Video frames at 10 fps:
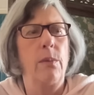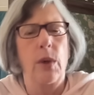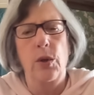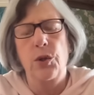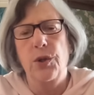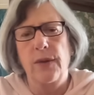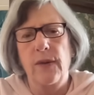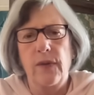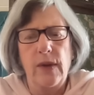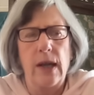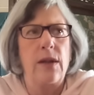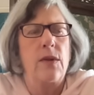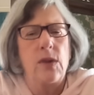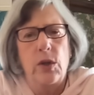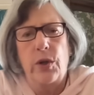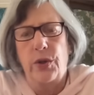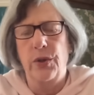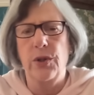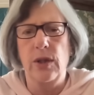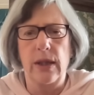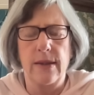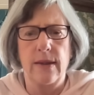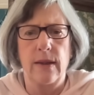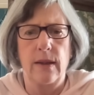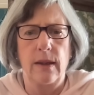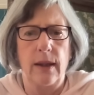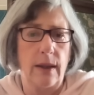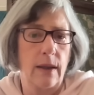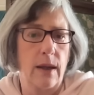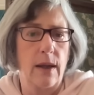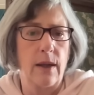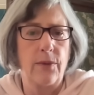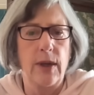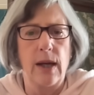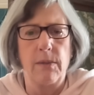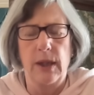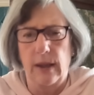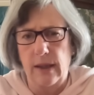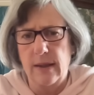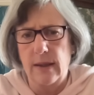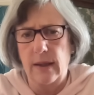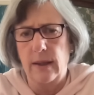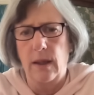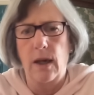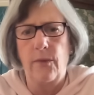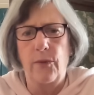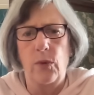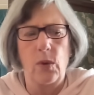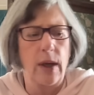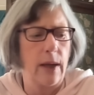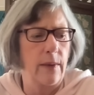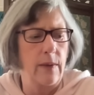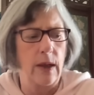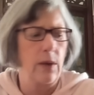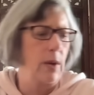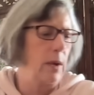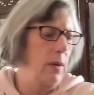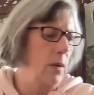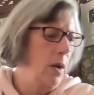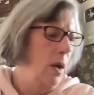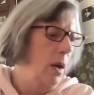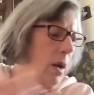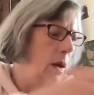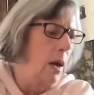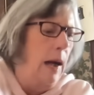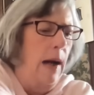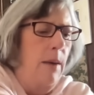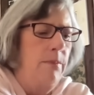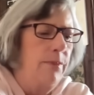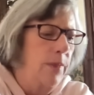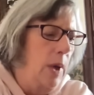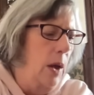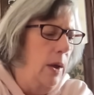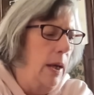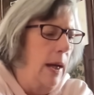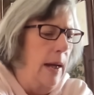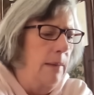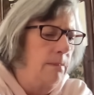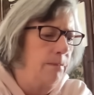emotions. And that is the huge lesson in life, karmic lesson in life for Cancerians. Um, okay.